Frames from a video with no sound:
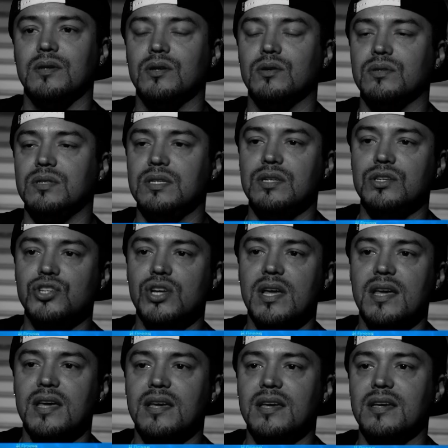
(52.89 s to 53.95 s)

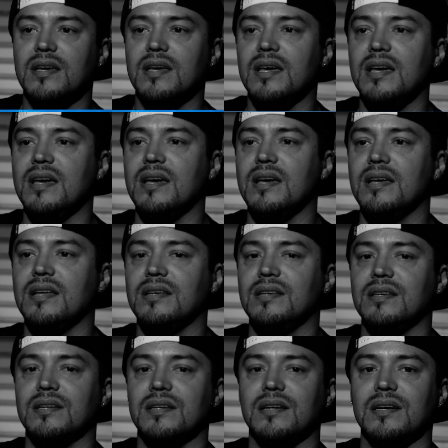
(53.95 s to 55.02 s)
DJing,
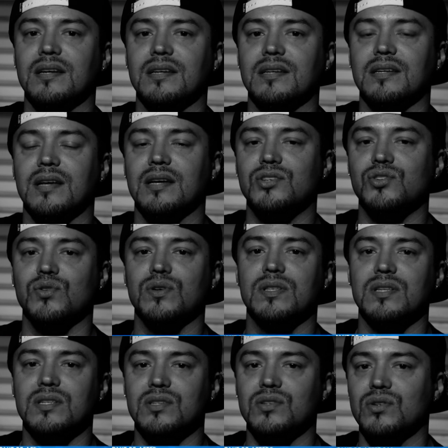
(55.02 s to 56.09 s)
and I joined
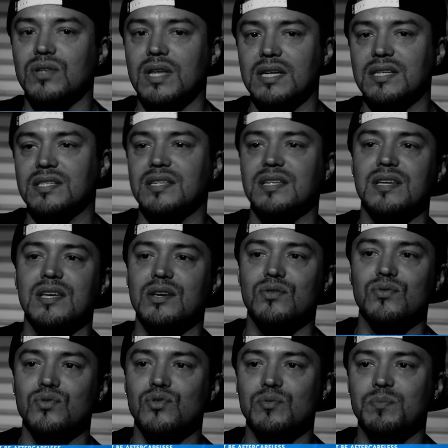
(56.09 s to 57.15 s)
this little singing
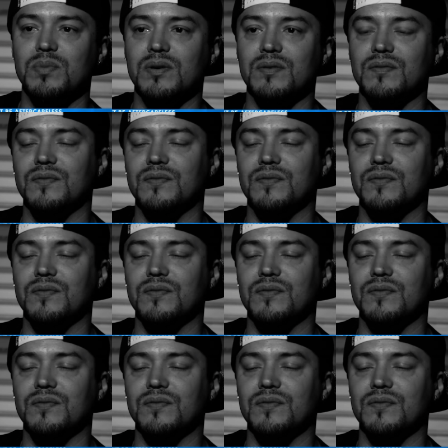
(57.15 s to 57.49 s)
group of,